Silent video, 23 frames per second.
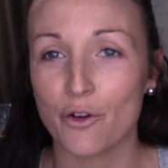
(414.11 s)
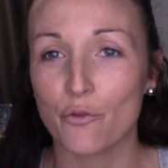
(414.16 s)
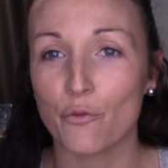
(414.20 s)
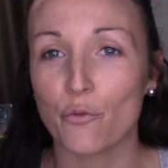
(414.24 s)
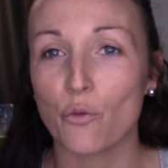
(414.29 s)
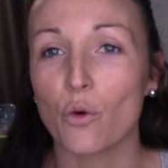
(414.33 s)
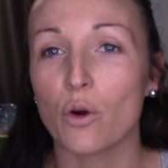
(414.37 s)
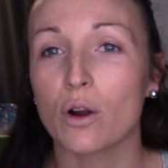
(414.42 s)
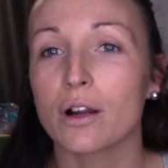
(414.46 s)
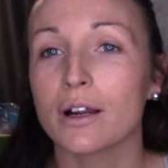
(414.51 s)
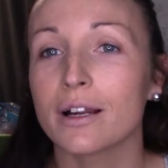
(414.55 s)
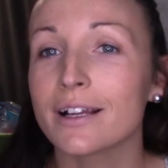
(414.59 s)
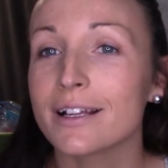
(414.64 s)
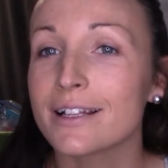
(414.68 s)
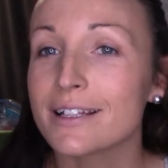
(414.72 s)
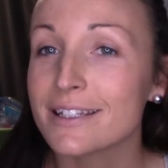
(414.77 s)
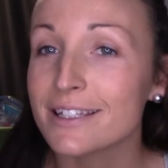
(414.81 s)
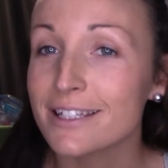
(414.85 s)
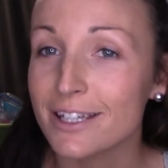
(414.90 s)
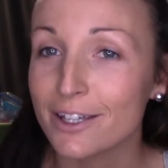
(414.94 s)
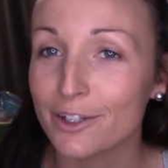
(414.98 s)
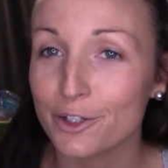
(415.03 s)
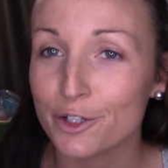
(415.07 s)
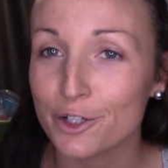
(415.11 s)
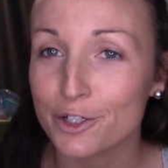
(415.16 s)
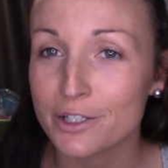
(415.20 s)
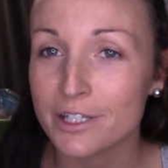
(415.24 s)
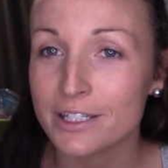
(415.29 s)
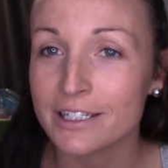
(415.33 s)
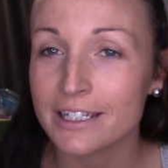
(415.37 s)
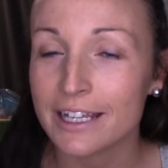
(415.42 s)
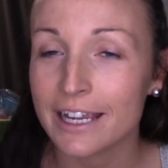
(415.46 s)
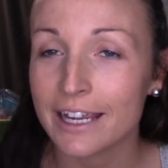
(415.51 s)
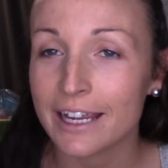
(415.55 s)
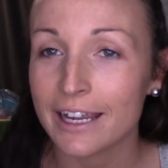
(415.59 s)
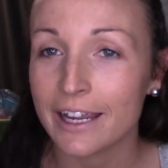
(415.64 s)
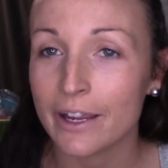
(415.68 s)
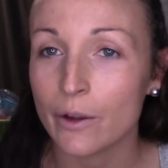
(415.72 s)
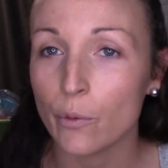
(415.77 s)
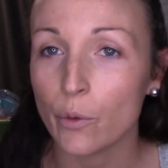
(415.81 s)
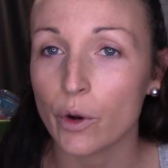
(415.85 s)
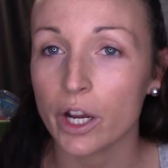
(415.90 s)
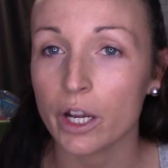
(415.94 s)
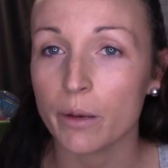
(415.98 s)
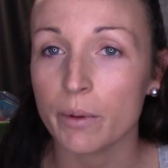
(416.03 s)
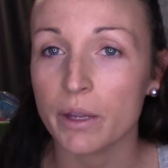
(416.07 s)
For concealer today,
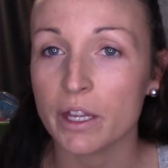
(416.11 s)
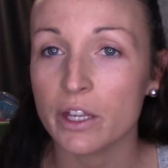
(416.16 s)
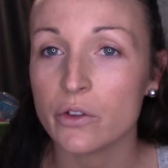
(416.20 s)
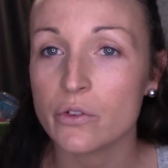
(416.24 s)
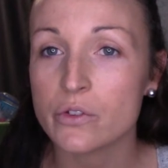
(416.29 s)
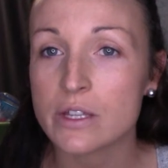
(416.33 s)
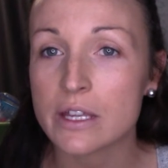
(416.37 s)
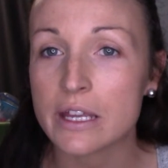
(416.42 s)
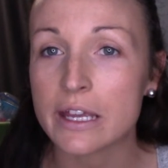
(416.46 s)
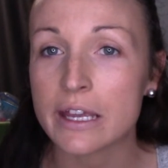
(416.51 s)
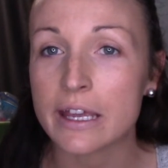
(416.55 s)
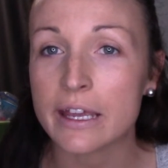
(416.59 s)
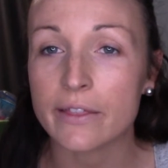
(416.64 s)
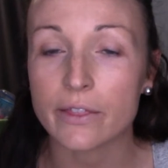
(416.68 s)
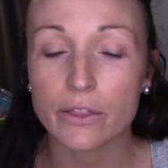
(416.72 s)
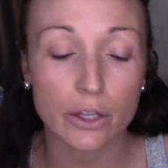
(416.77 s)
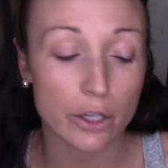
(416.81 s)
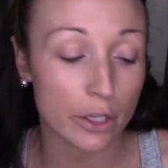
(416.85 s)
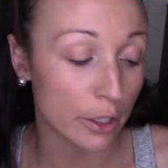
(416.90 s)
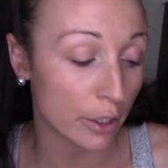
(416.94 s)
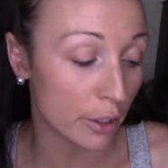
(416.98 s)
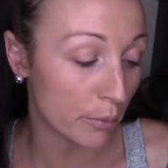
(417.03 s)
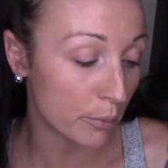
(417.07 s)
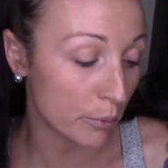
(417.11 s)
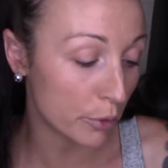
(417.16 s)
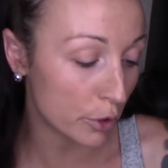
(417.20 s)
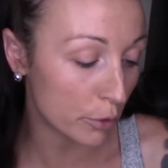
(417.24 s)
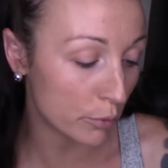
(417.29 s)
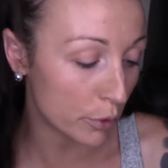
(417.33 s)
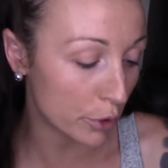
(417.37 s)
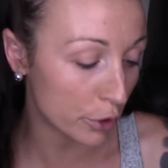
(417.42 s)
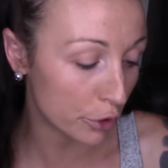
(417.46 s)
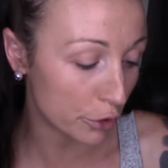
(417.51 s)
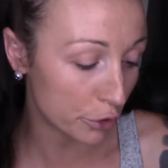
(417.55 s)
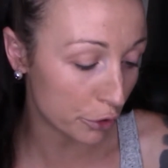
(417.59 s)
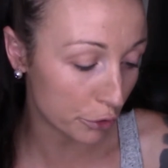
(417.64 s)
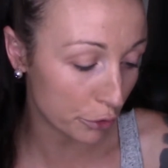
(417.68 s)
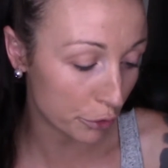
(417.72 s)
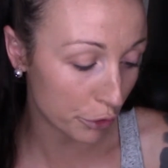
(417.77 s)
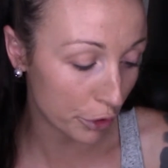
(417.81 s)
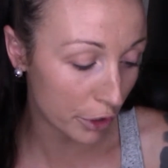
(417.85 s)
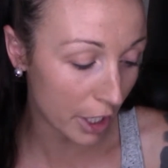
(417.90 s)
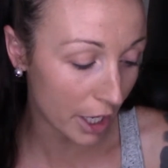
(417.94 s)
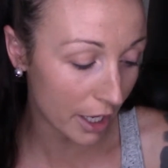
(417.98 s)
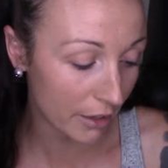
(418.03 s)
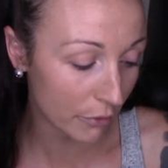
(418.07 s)
we're going to be using the Boo Boo
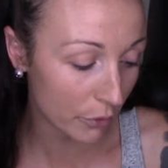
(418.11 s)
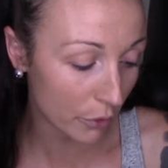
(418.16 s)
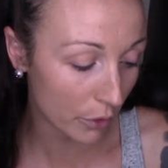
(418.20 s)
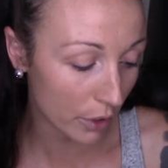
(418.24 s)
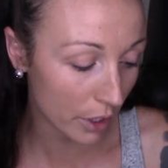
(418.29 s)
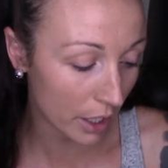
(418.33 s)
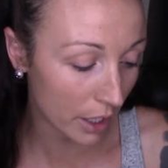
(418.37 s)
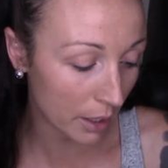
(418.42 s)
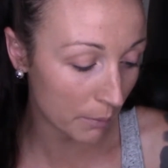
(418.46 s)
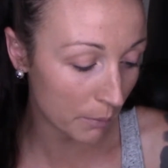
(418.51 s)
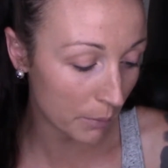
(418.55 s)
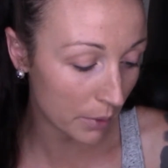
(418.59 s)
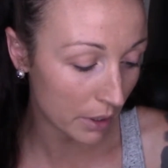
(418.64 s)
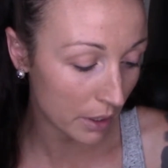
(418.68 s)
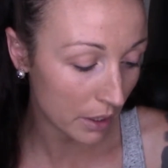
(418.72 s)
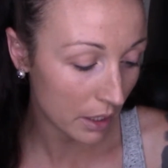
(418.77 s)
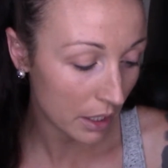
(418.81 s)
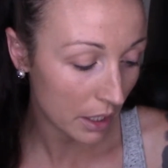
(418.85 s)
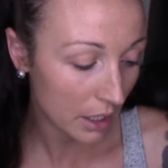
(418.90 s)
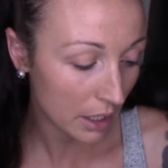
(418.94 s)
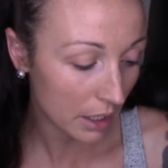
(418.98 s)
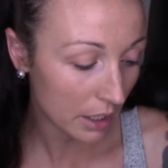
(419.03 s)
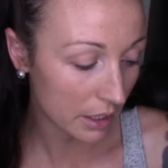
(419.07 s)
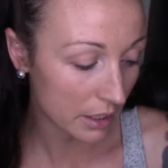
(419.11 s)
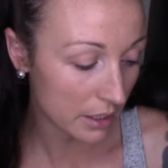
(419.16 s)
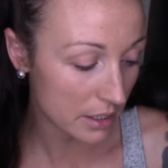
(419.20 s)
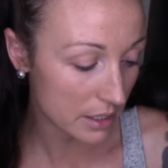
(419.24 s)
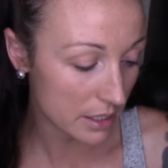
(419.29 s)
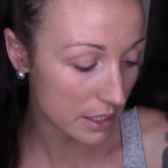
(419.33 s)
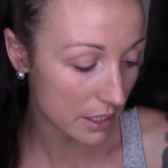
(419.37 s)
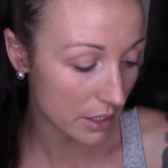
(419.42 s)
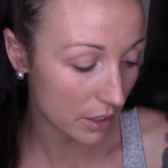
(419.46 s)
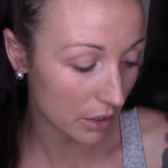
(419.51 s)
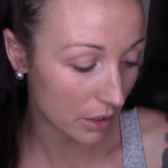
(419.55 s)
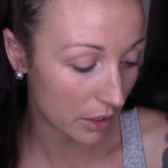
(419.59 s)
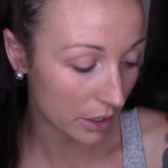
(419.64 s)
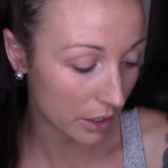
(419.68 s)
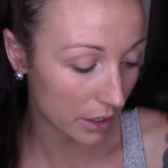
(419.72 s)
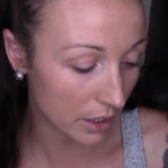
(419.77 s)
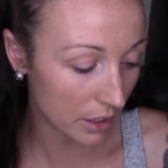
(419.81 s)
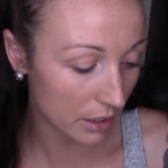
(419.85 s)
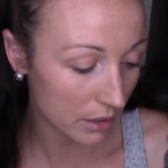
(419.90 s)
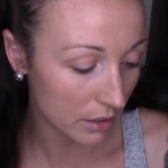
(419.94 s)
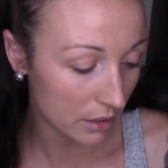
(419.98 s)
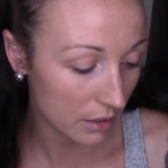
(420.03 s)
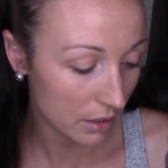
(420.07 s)
Cover Up
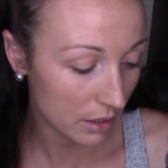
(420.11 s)
concealer.